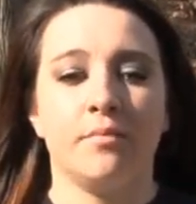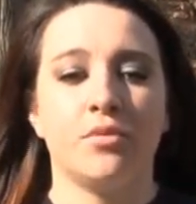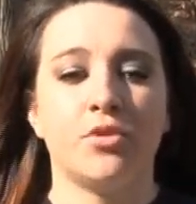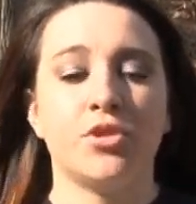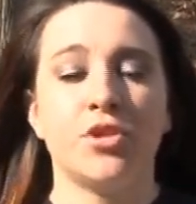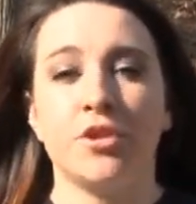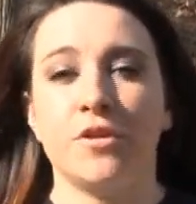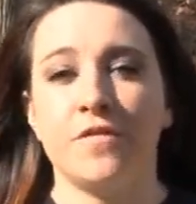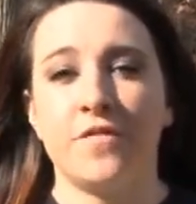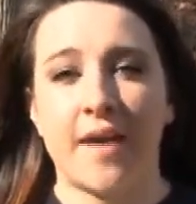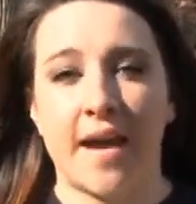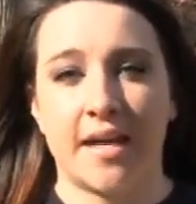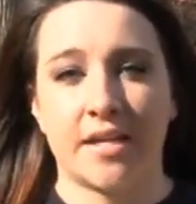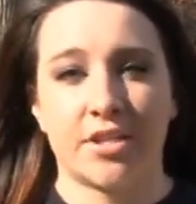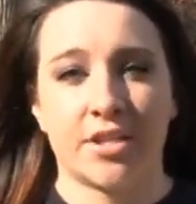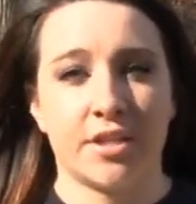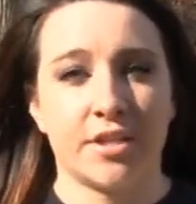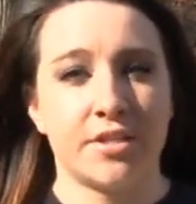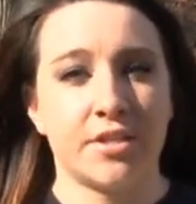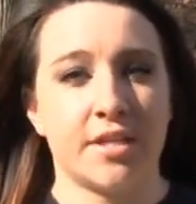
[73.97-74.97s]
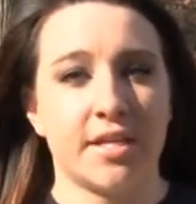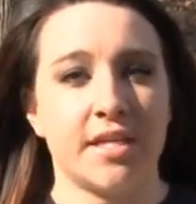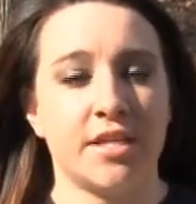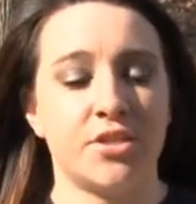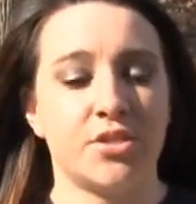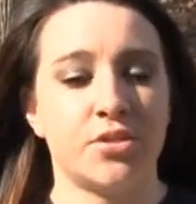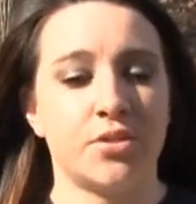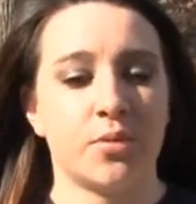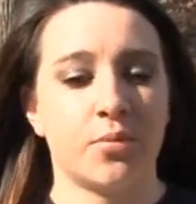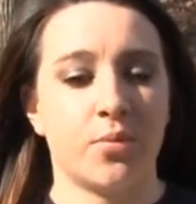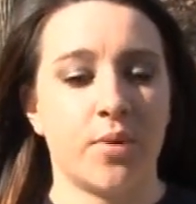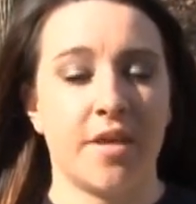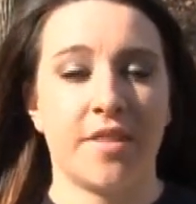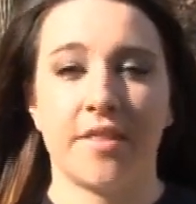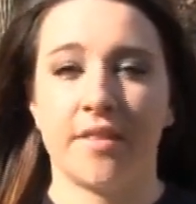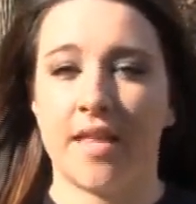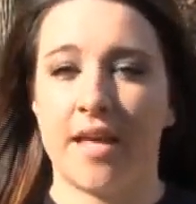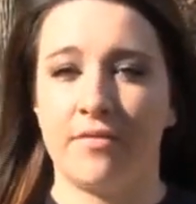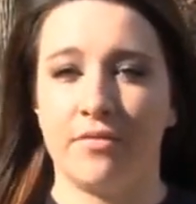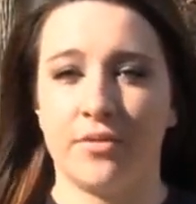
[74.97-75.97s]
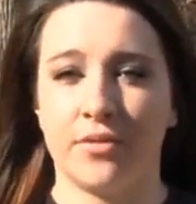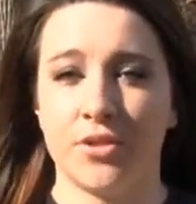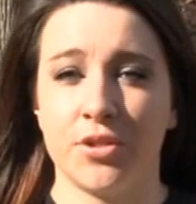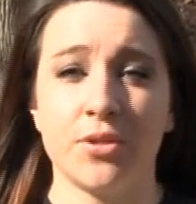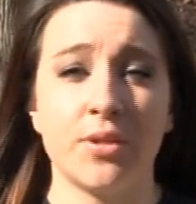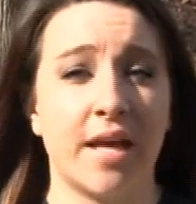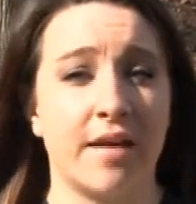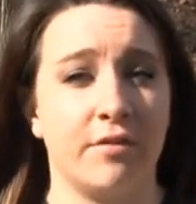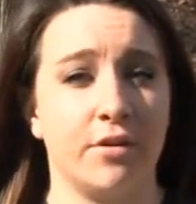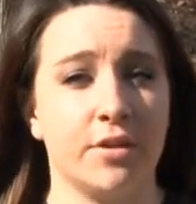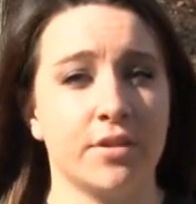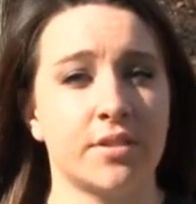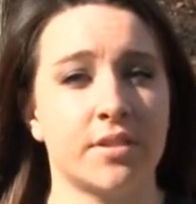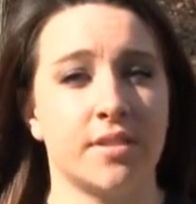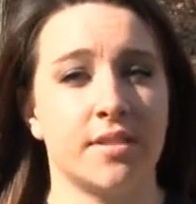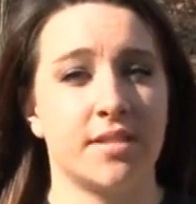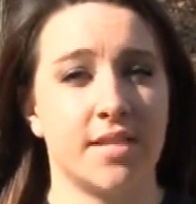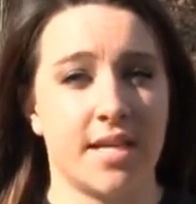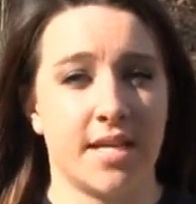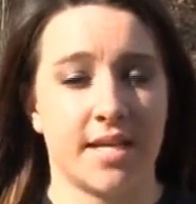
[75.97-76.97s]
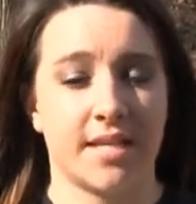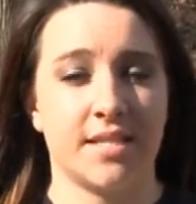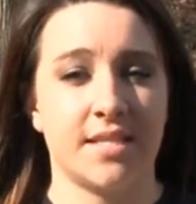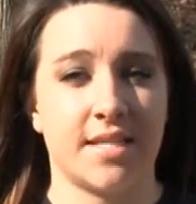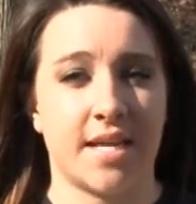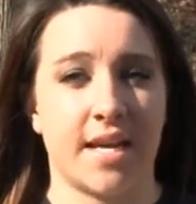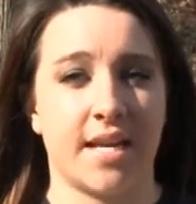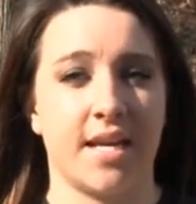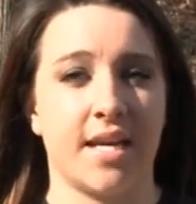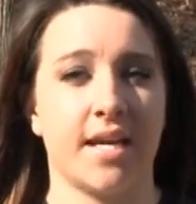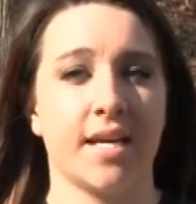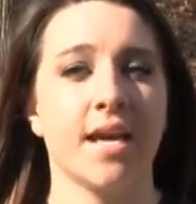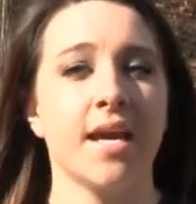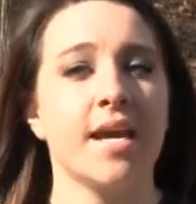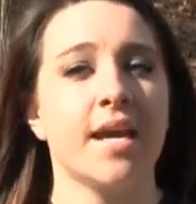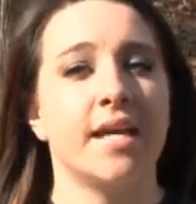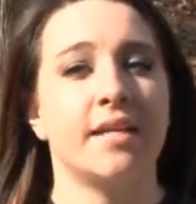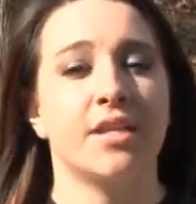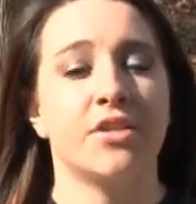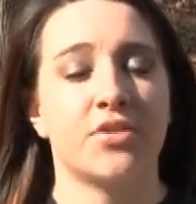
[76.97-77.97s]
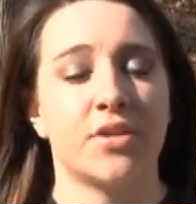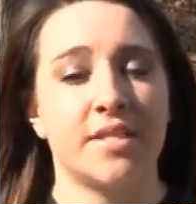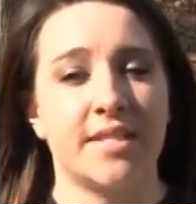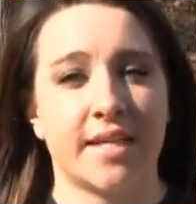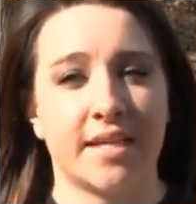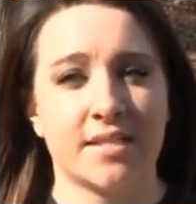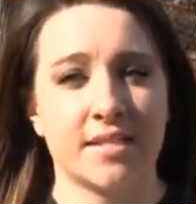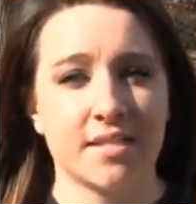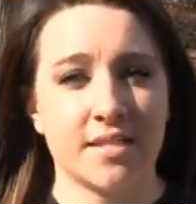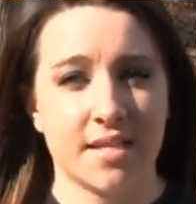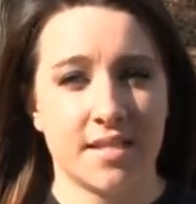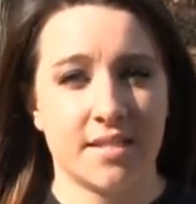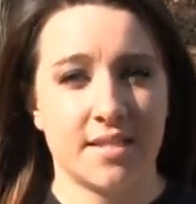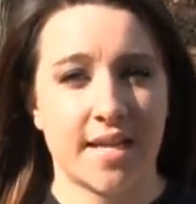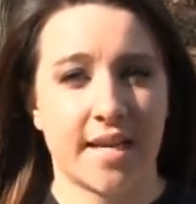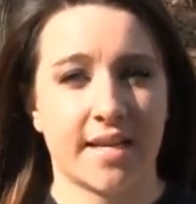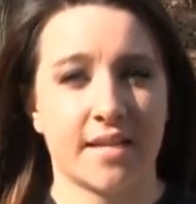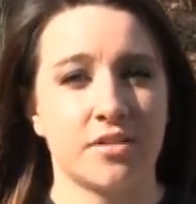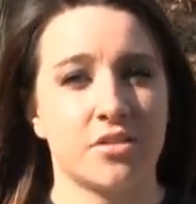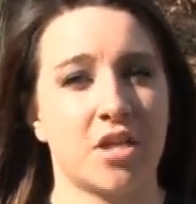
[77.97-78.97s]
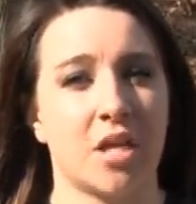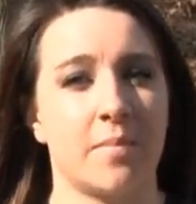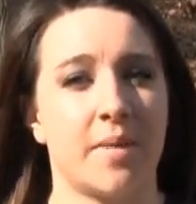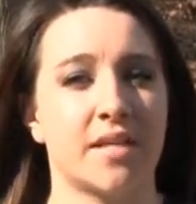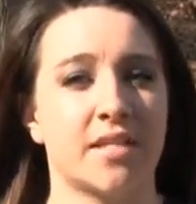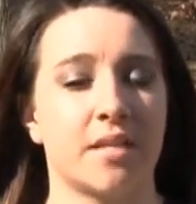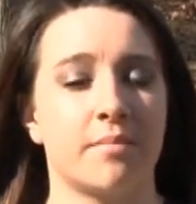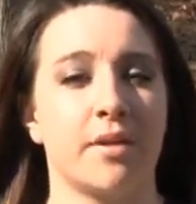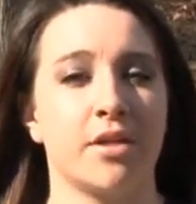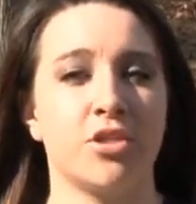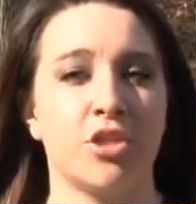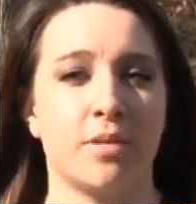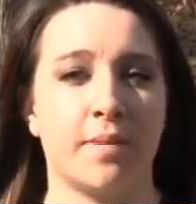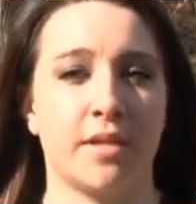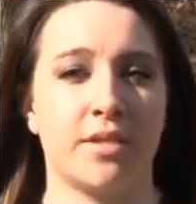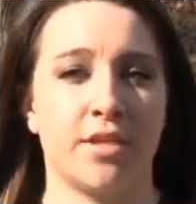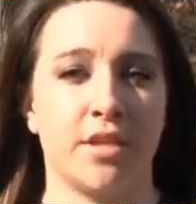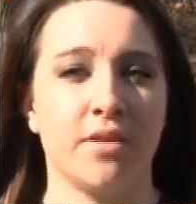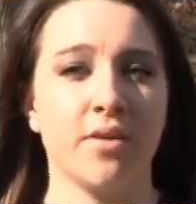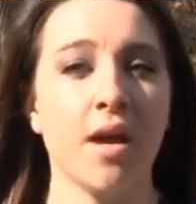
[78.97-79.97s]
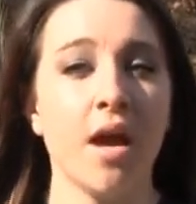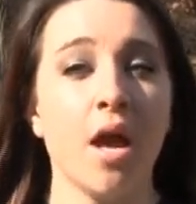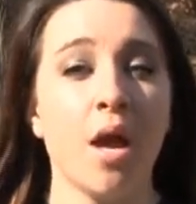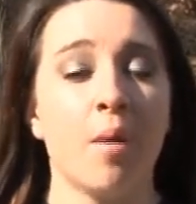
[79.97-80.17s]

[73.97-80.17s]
two factors, each with two levels, the sitting and standing, in the 3 seconds and 10 seconds. So that makes up my 2x2.